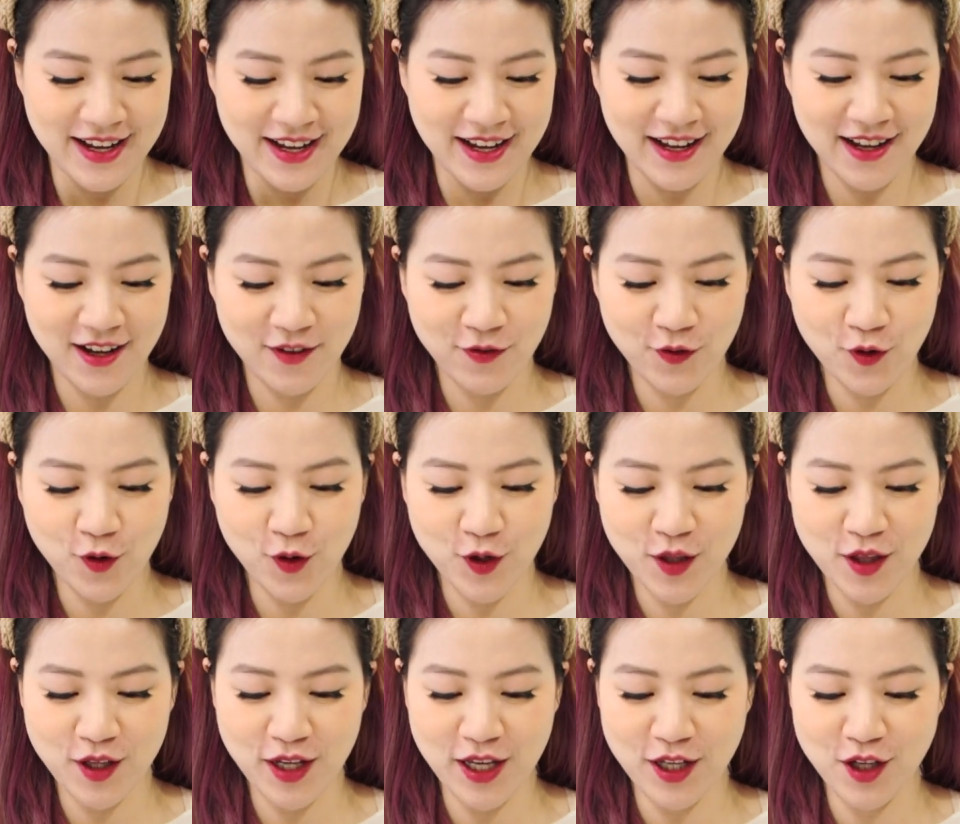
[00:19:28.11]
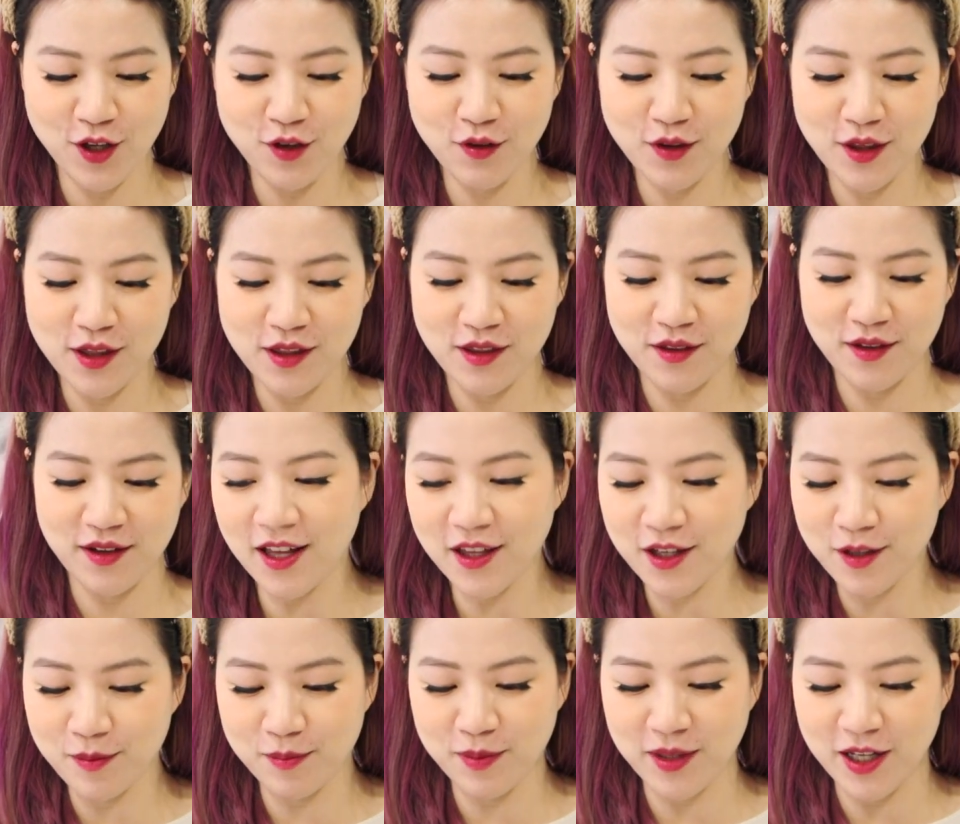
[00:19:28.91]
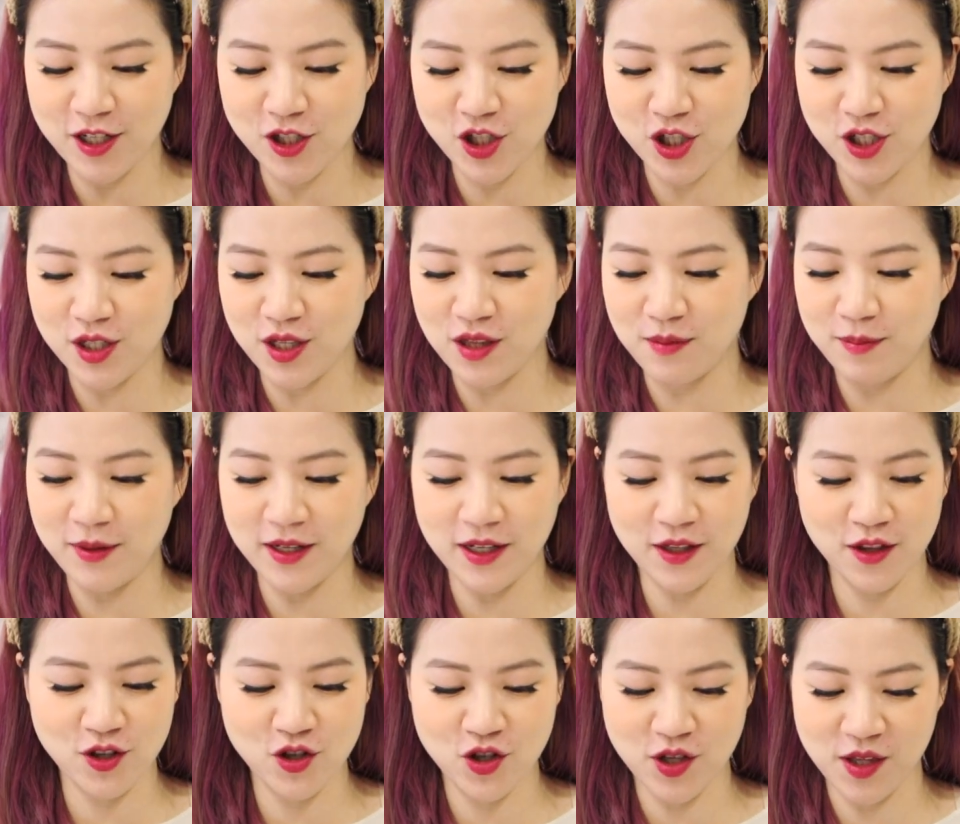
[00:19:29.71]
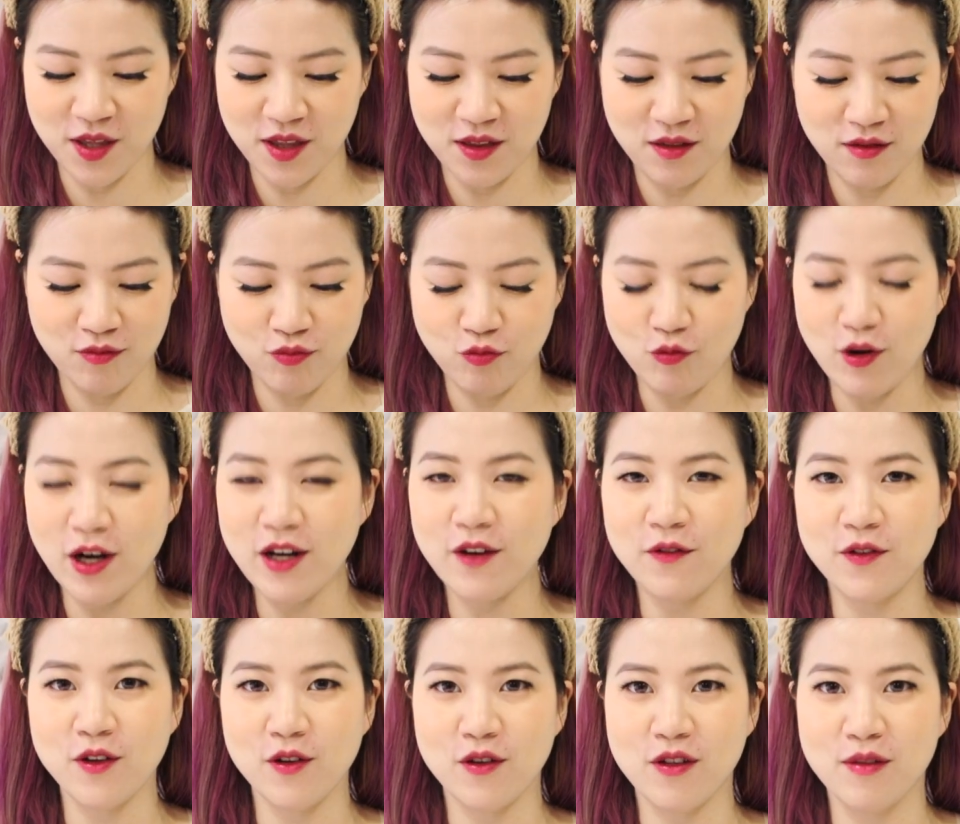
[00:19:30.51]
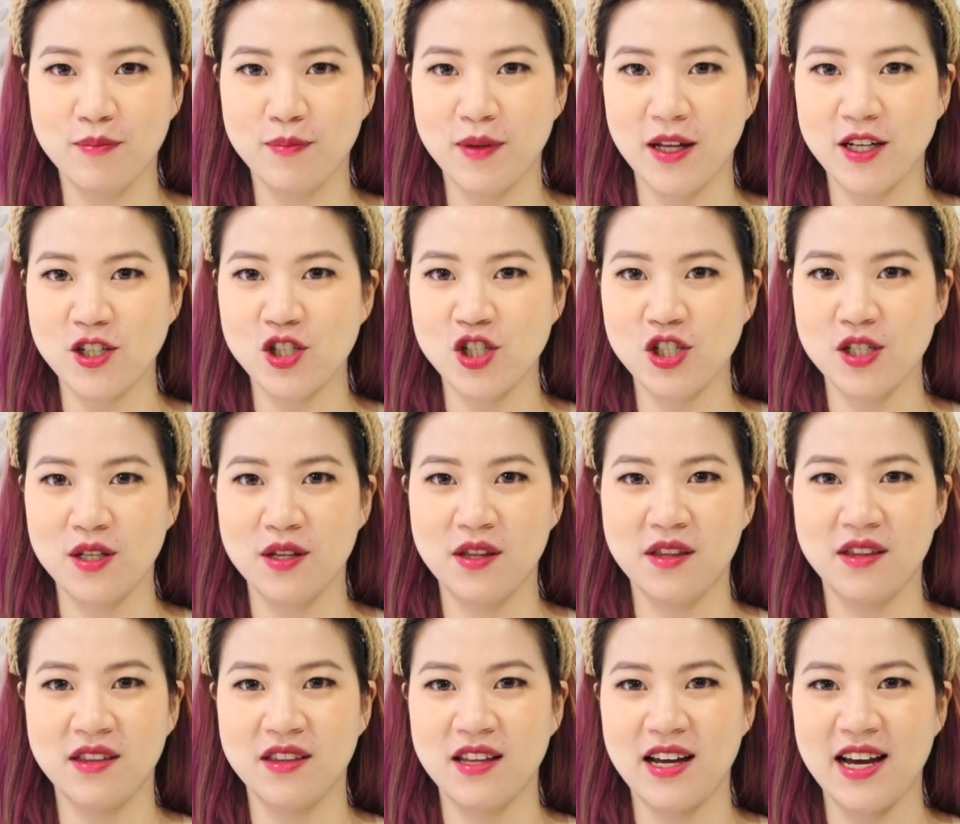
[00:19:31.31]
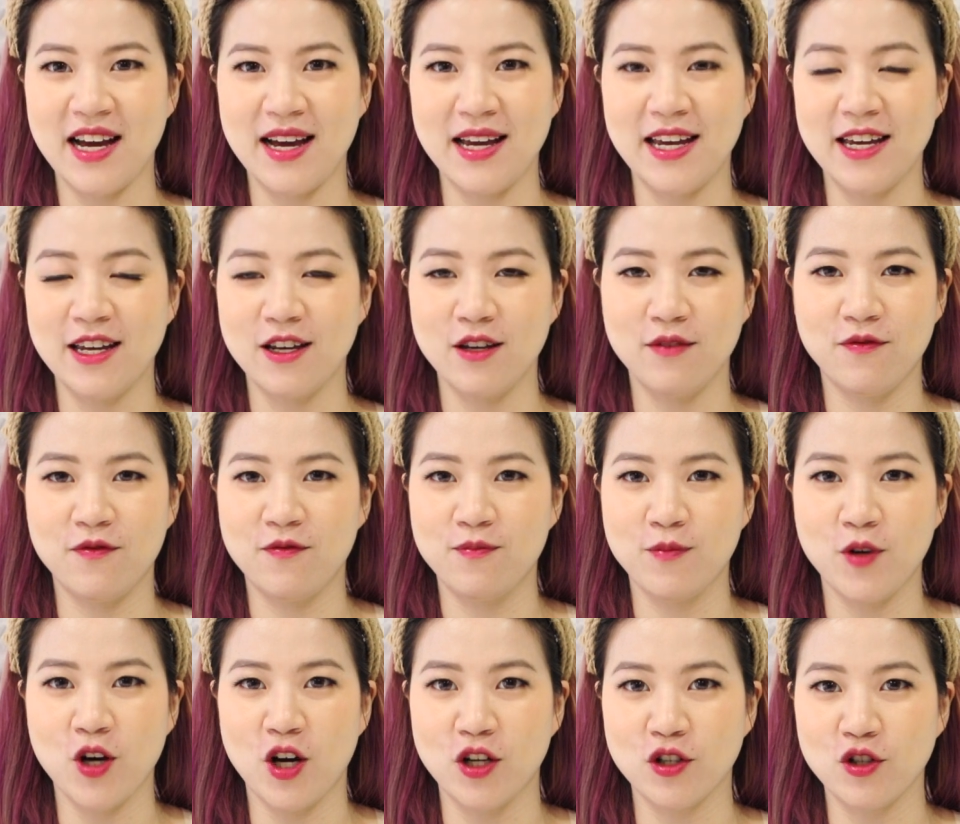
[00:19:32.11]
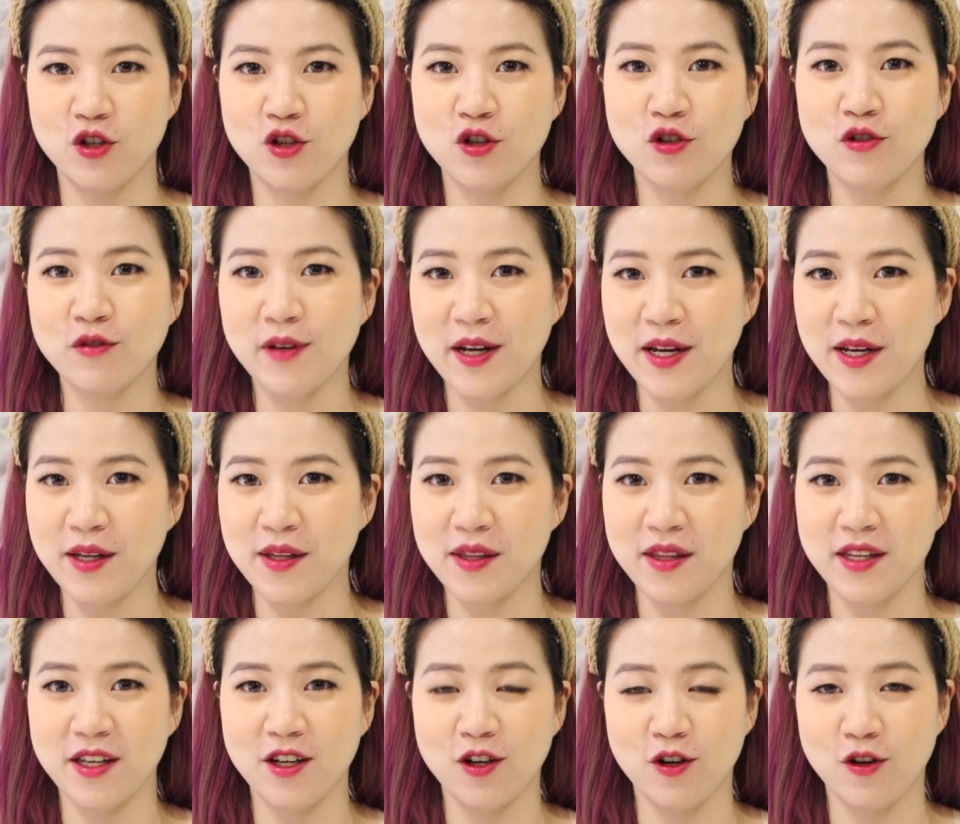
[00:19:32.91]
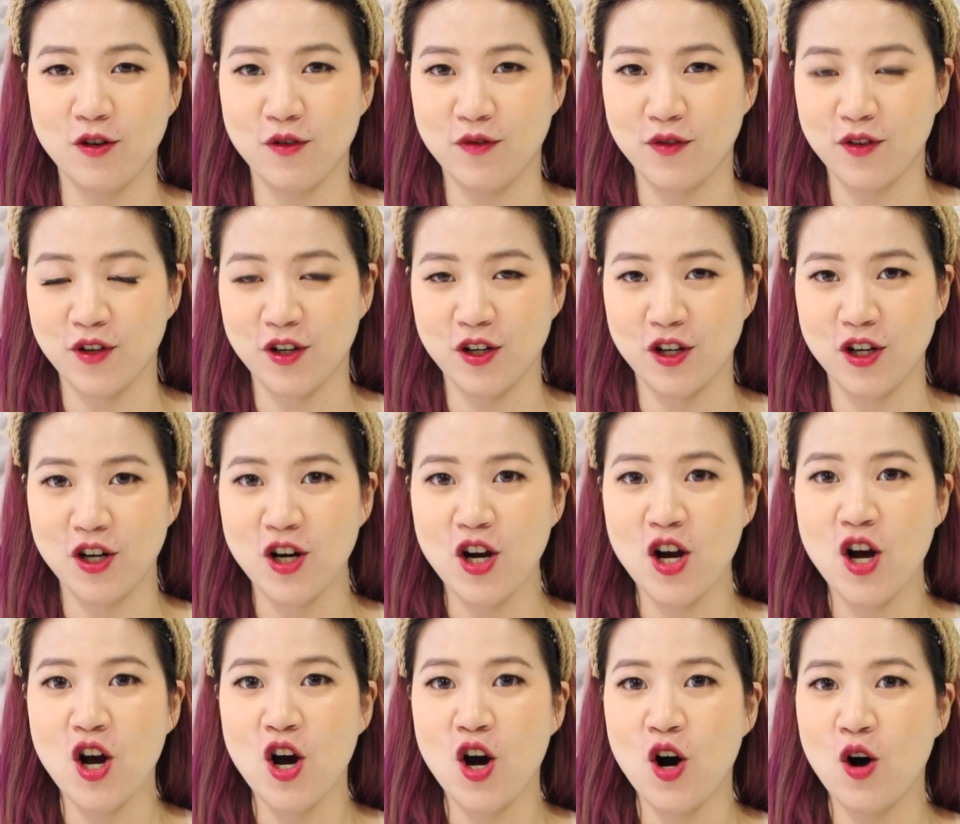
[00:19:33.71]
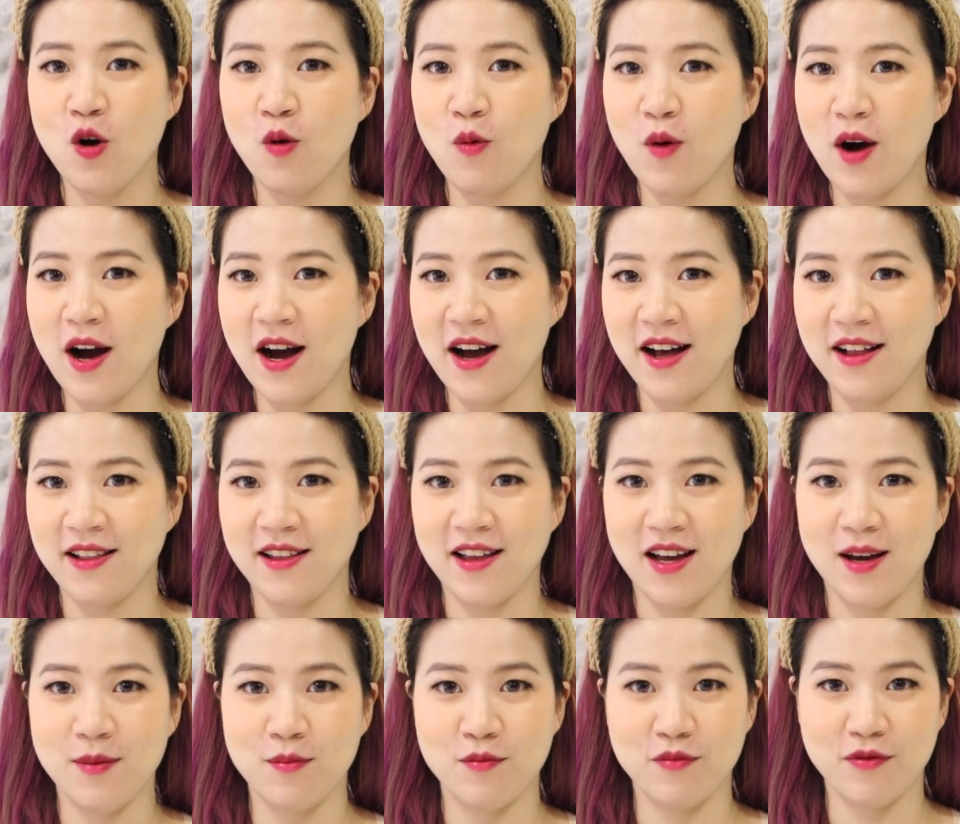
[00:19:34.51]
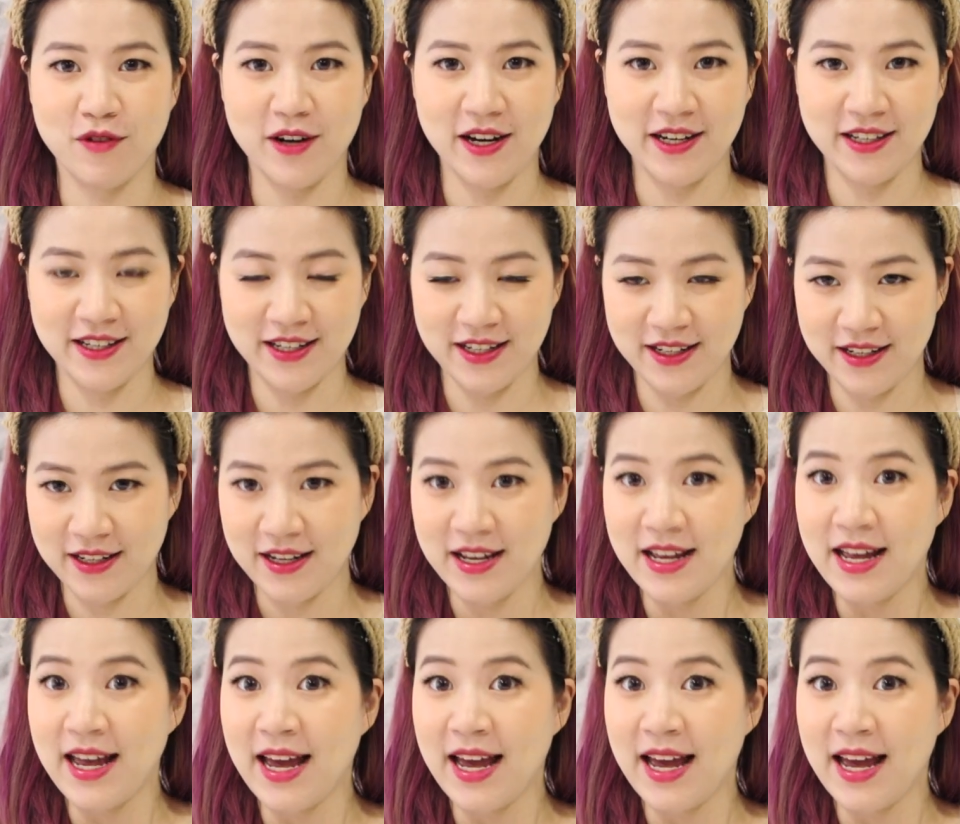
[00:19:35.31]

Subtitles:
Of course, you can use other blushes, but it's just one of those blushes I've gone crazy over while I'm pregnant.